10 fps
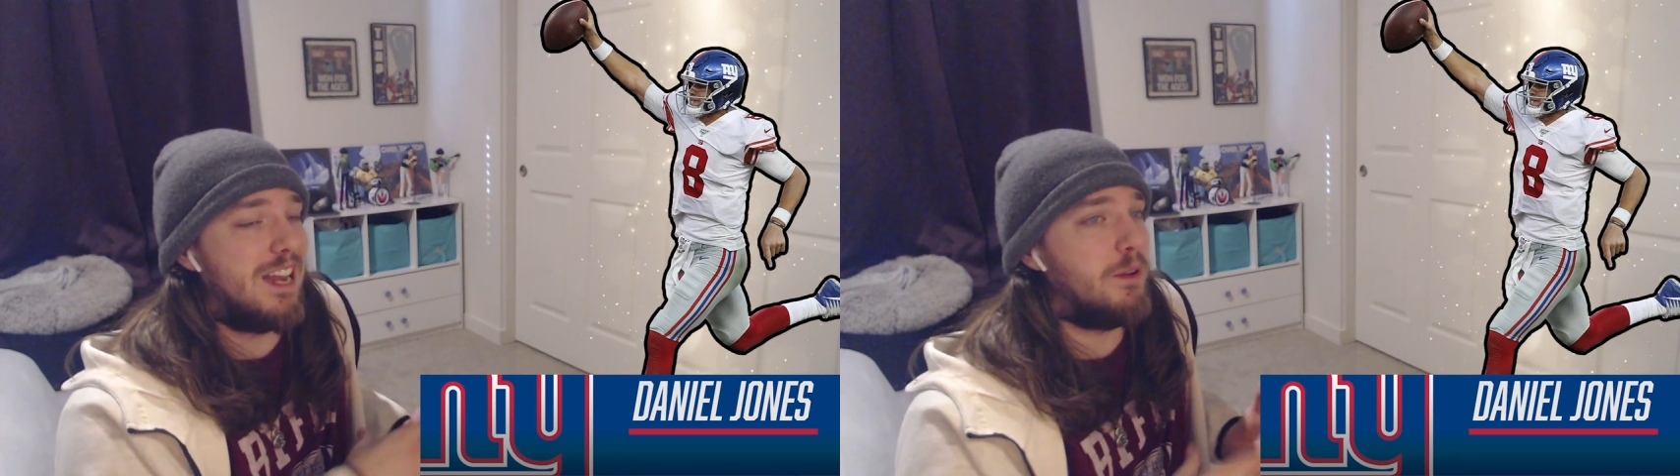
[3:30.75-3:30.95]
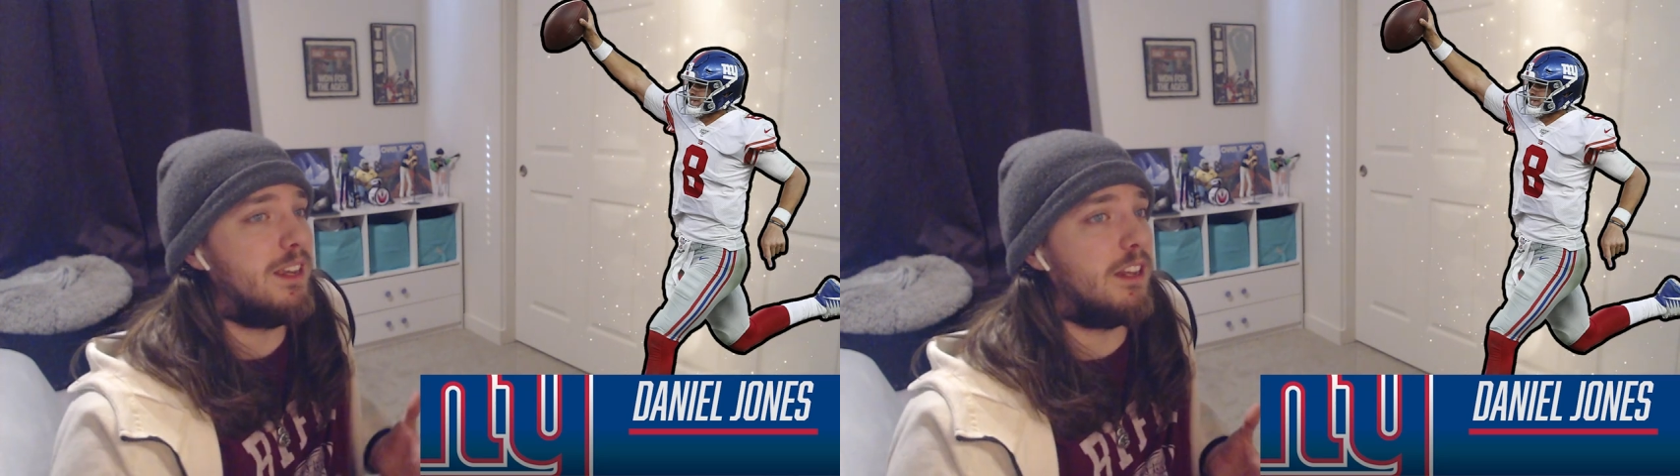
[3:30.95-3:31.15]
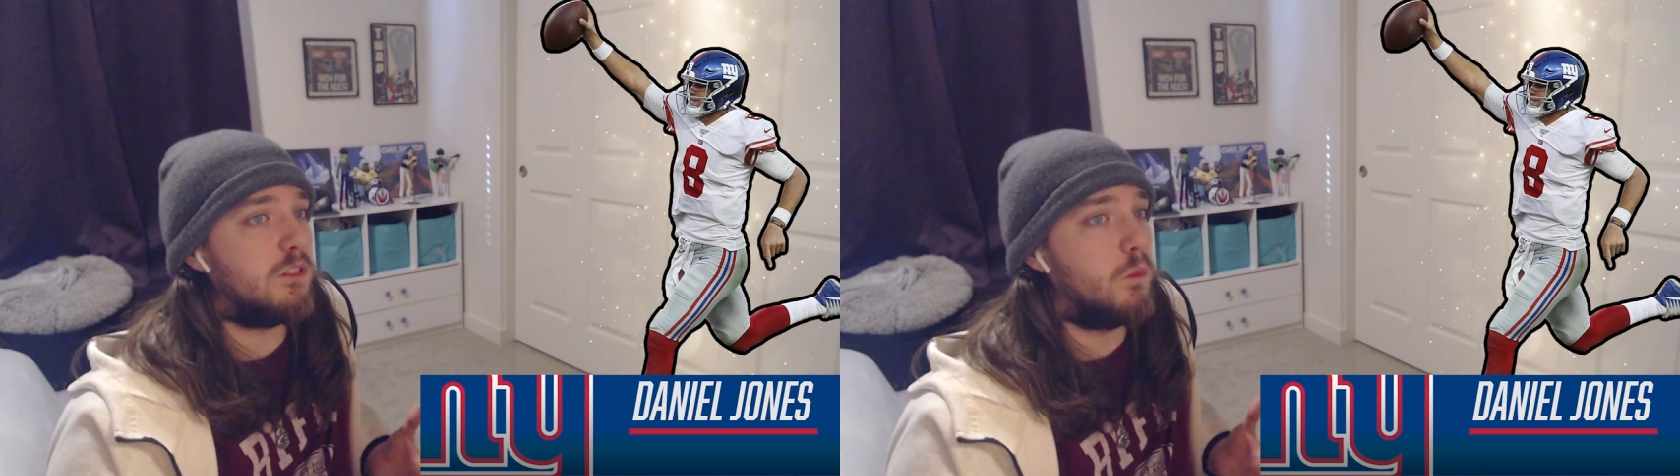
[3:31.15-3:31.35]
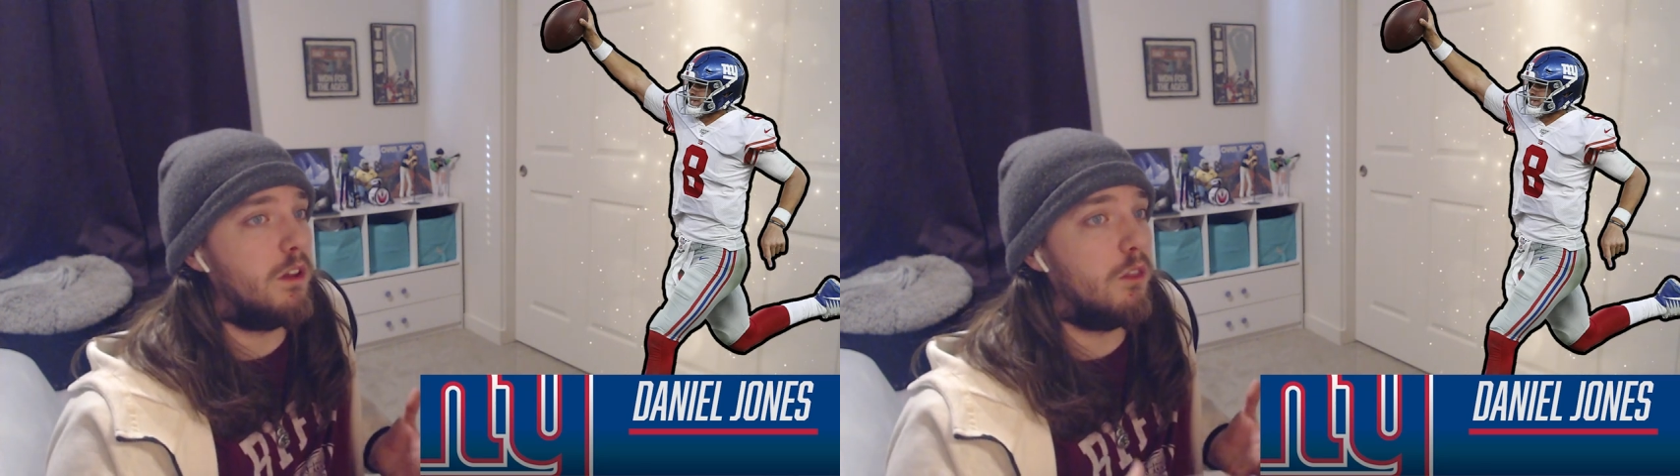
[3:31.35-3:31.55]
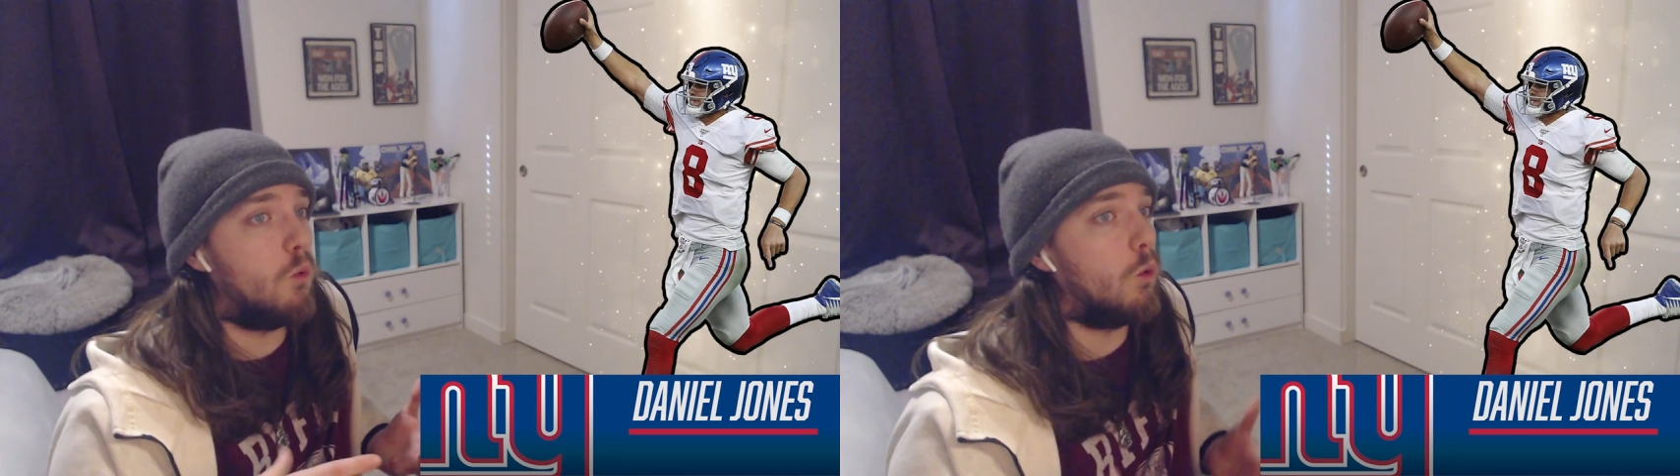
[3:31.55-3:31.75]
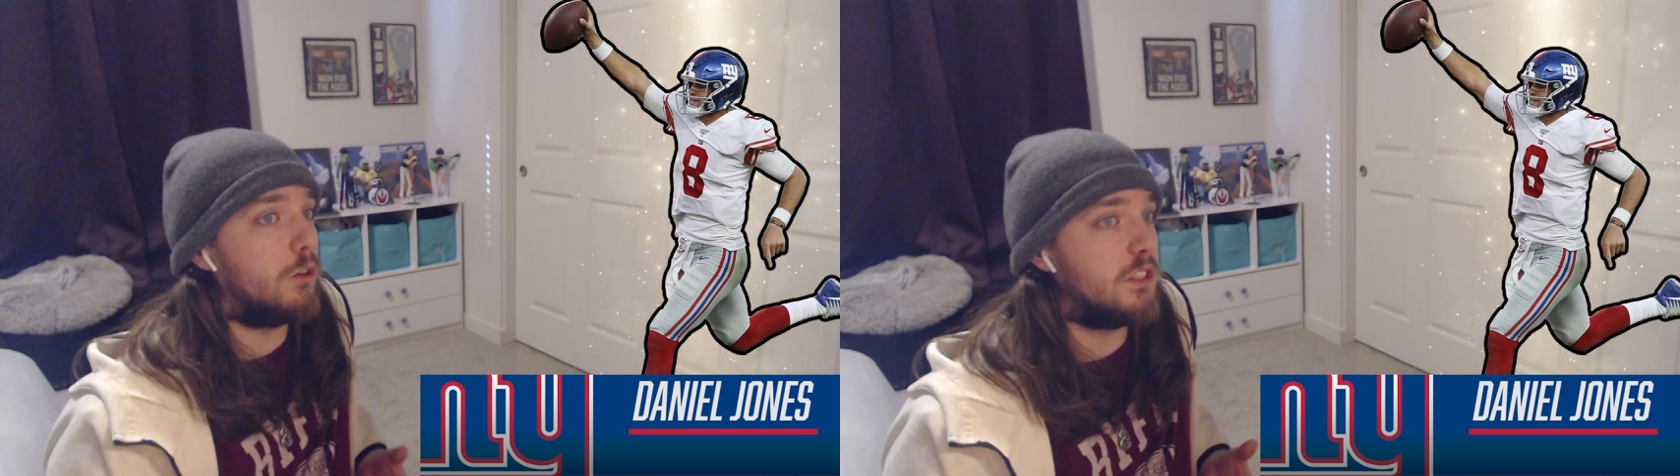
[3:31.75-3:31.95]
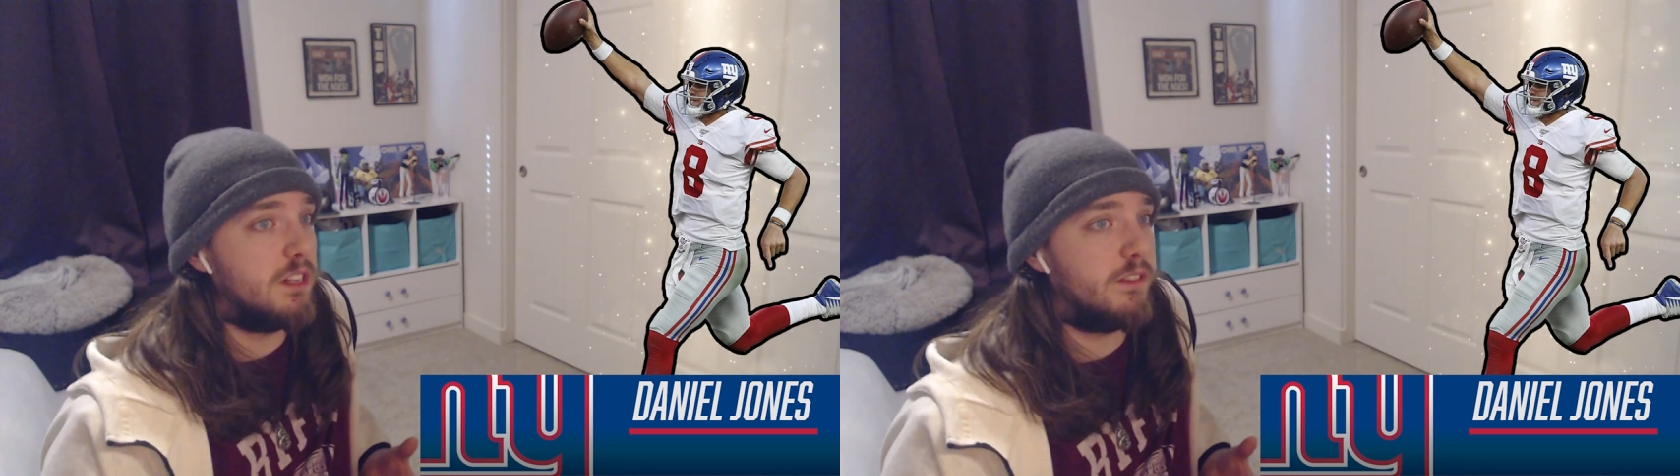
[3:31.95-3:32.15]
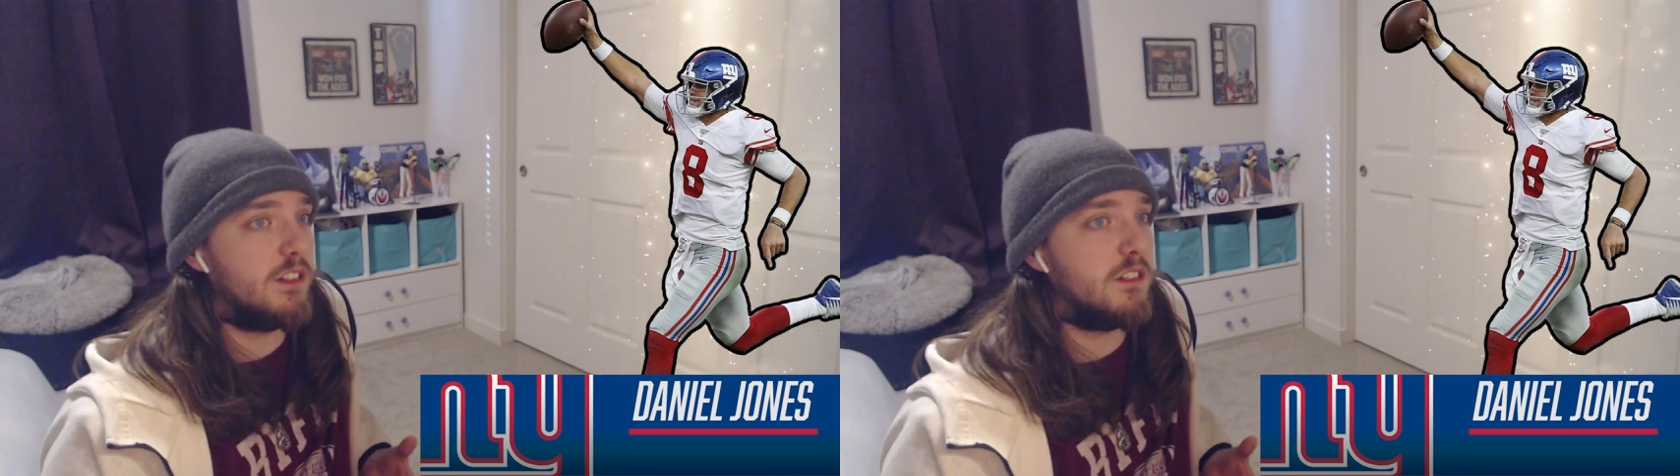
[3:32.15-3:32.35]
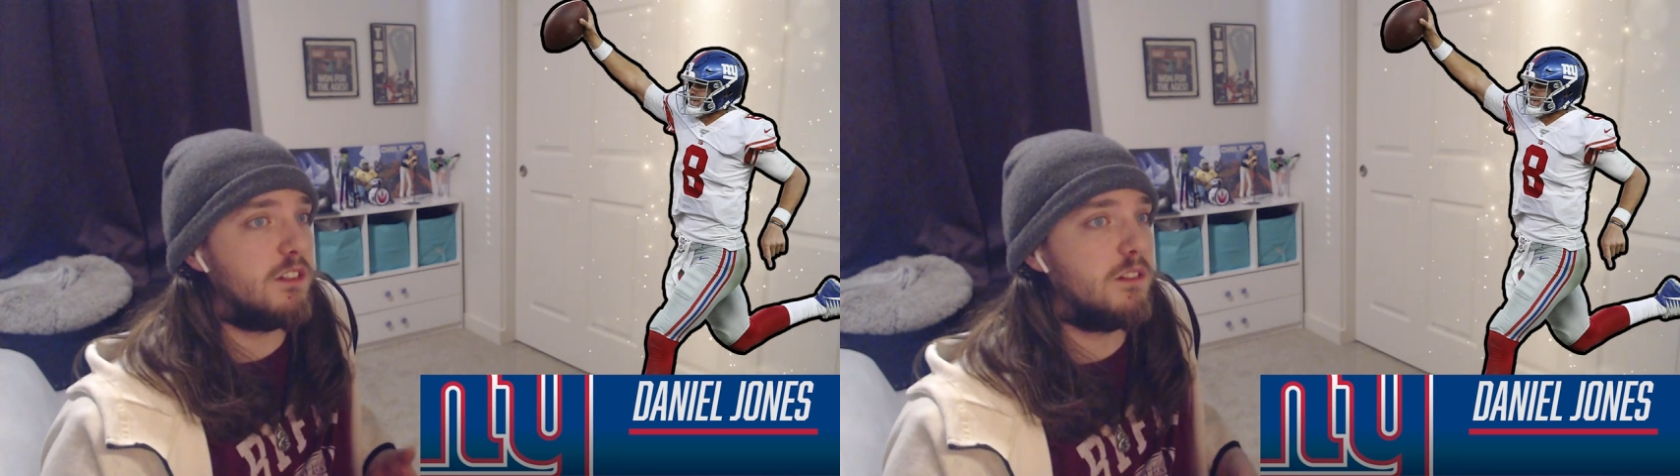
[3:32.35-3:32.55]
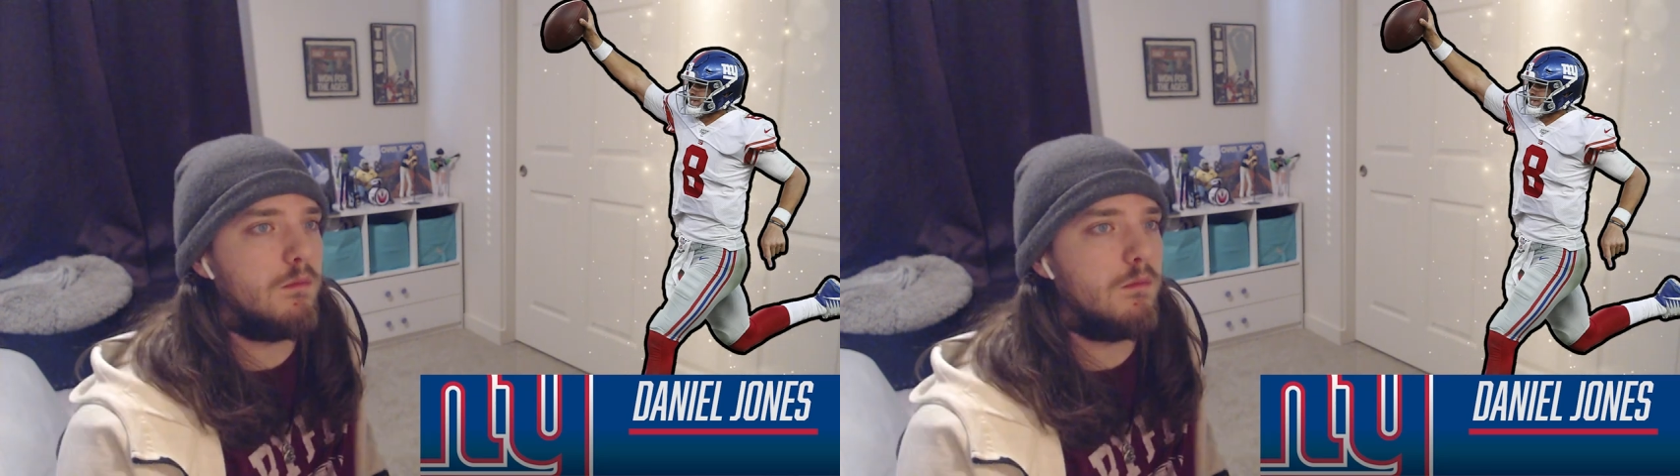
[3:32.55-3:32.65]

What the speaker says: Now he gets one of the worst defenses.